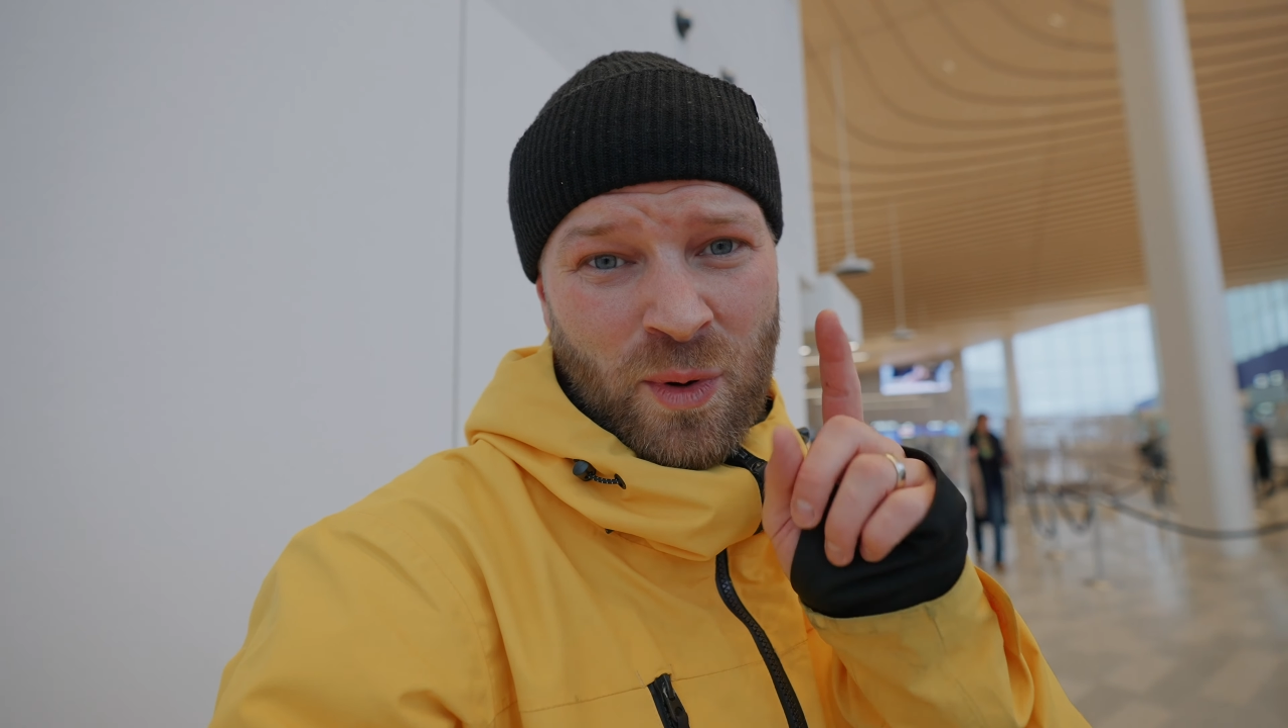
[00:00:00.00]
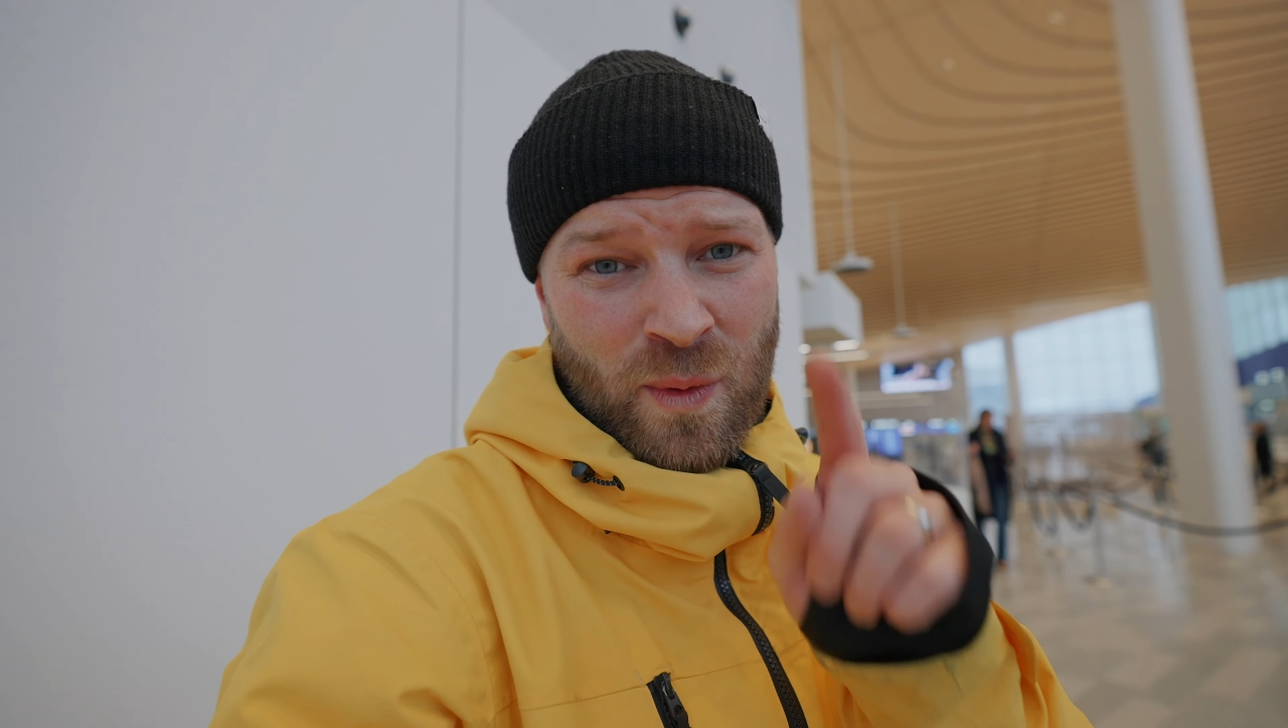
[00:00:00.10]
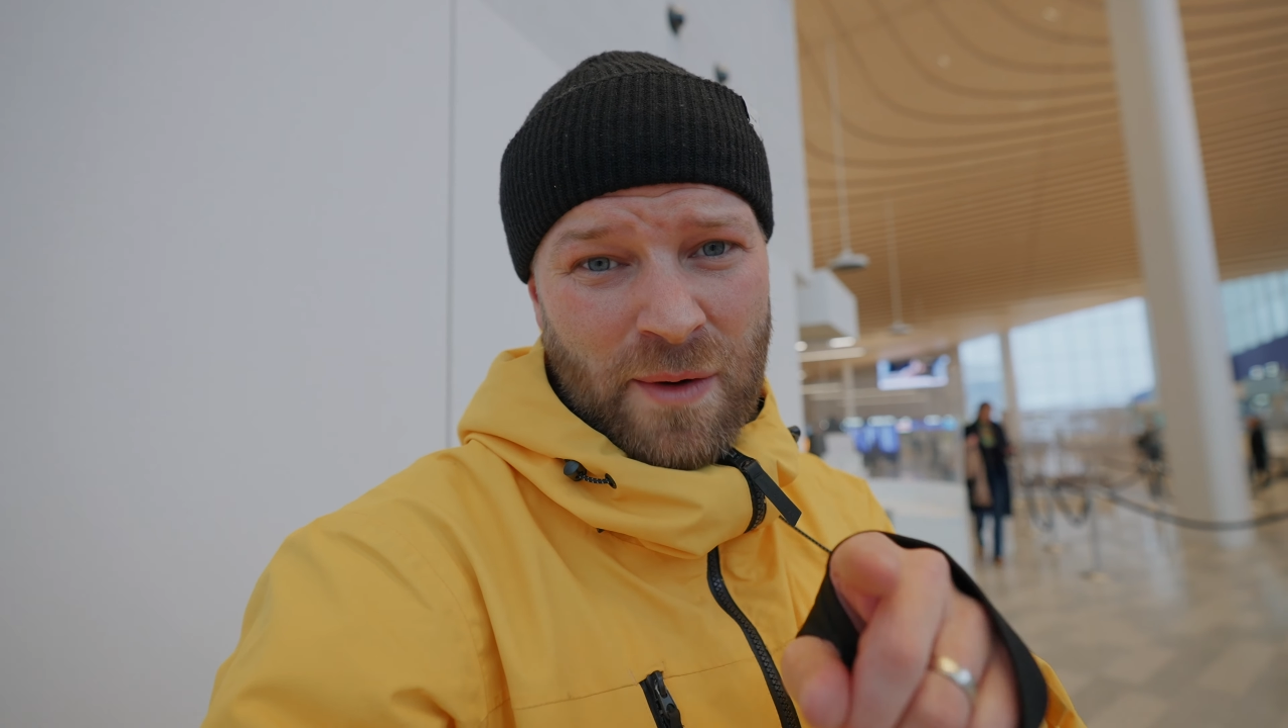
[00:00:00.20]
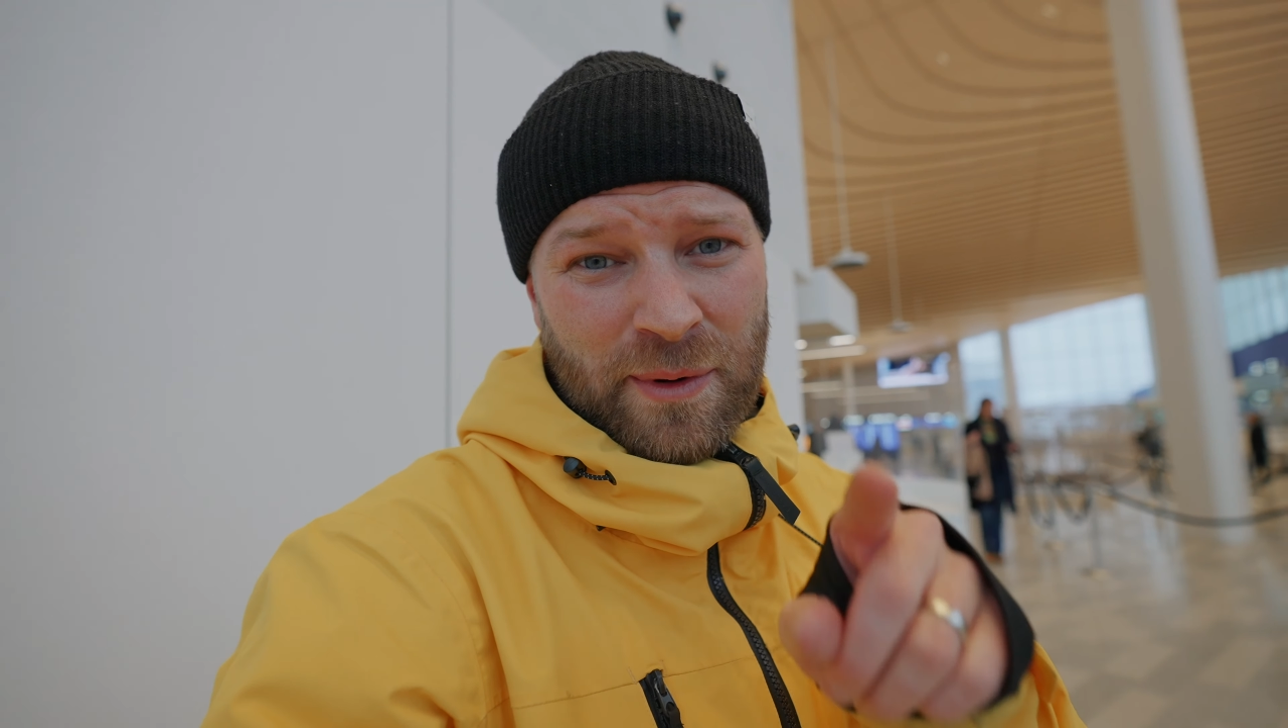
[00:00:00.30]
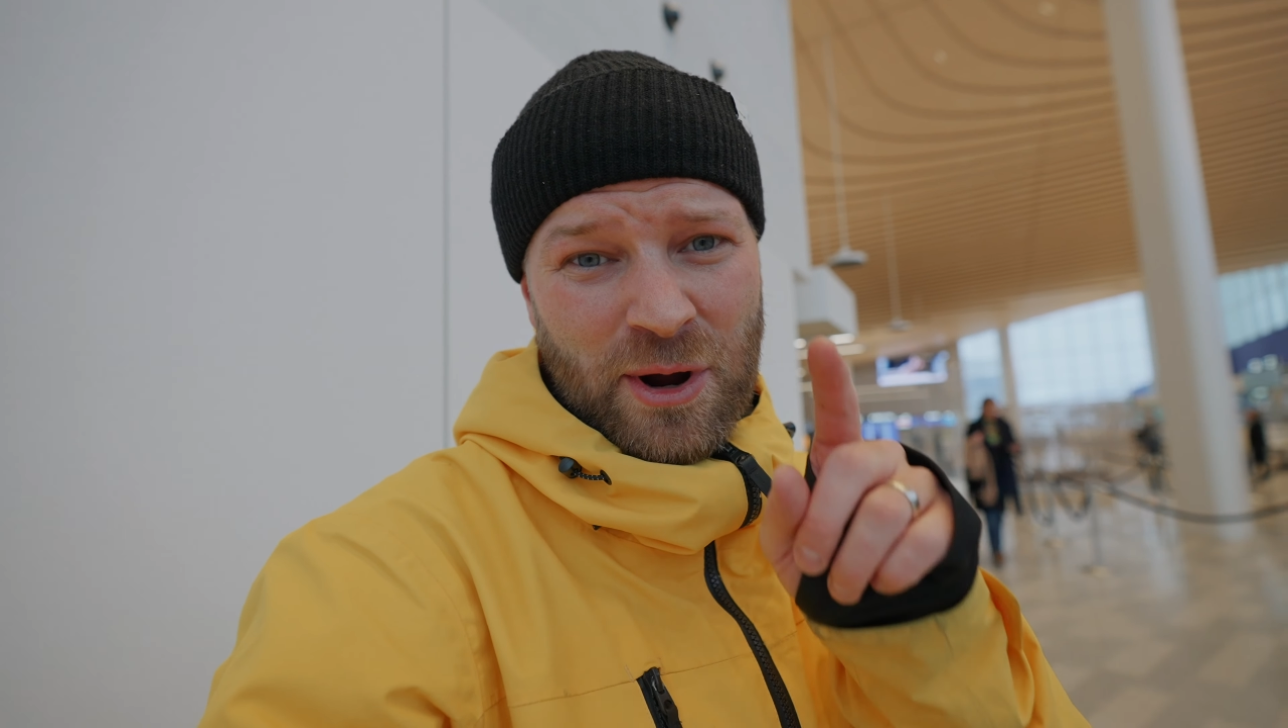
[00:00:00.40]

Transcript: where we're